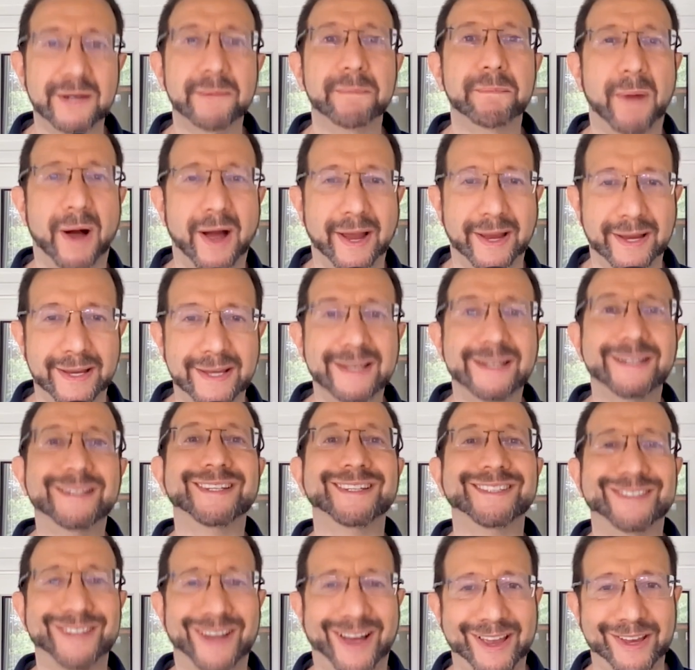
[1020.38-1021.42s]
my
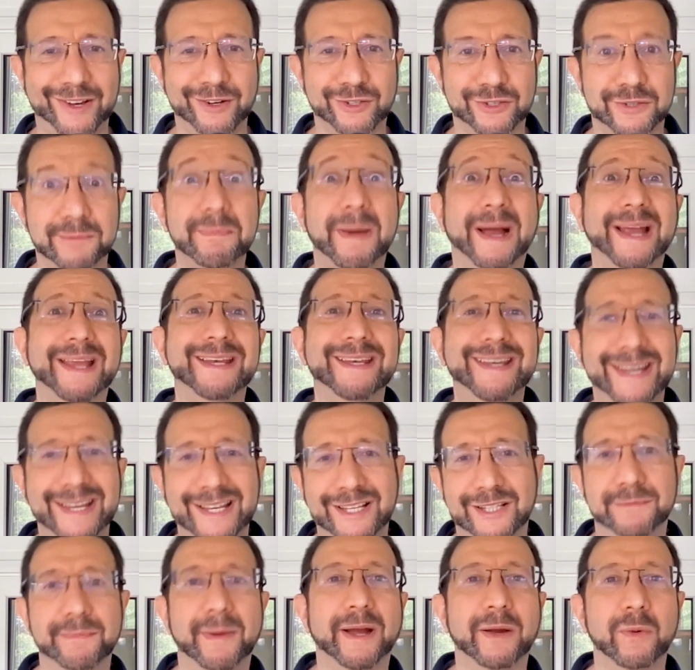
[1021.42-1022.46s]
desires, my
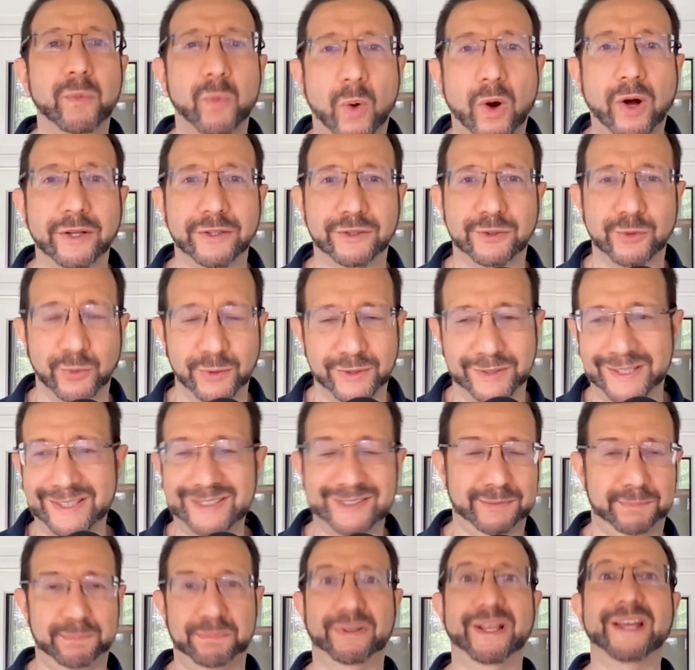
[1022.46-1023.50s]
needs, my wants, or
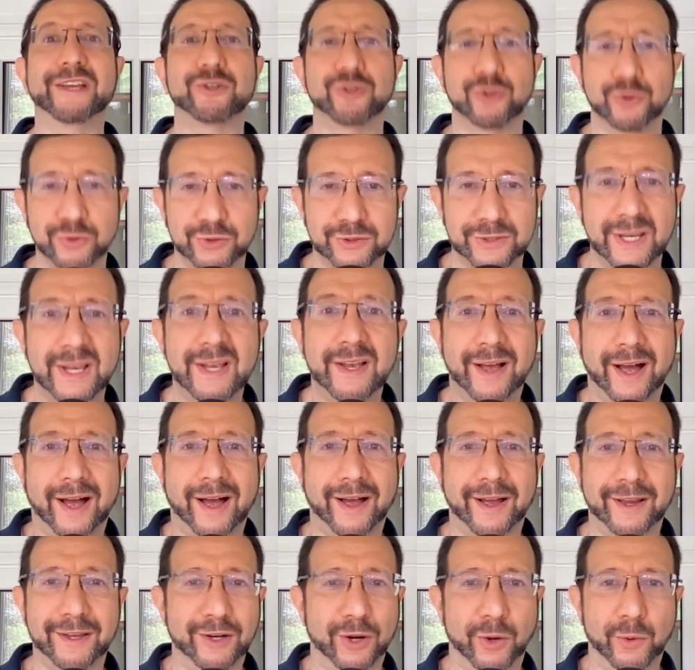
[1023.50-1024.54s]
displeasures,
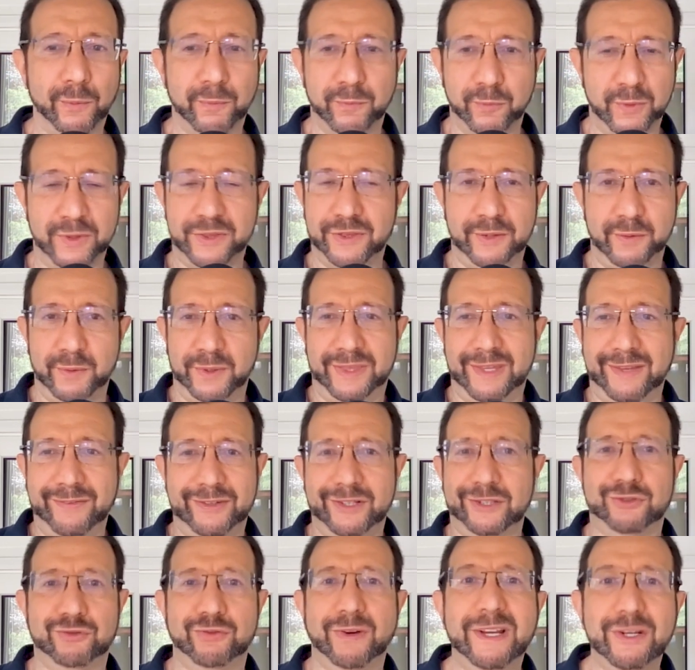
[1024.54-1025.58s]
with even a
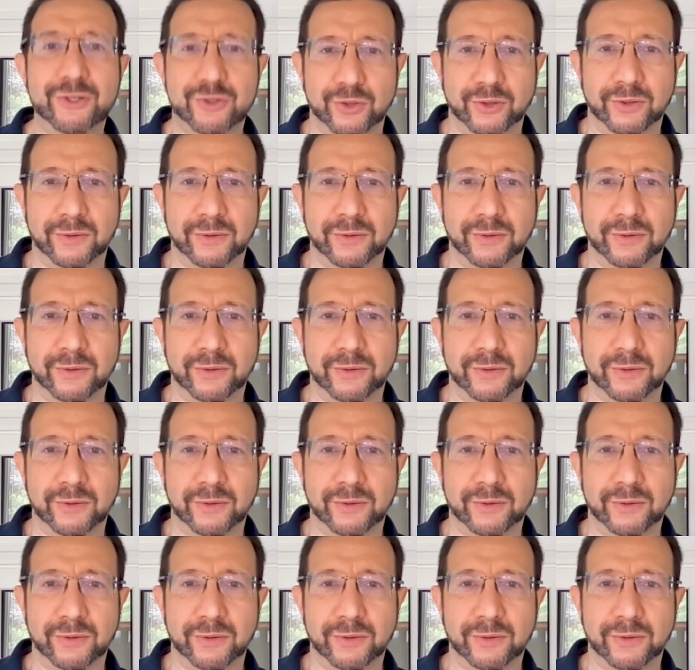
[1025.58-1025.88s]
stranger.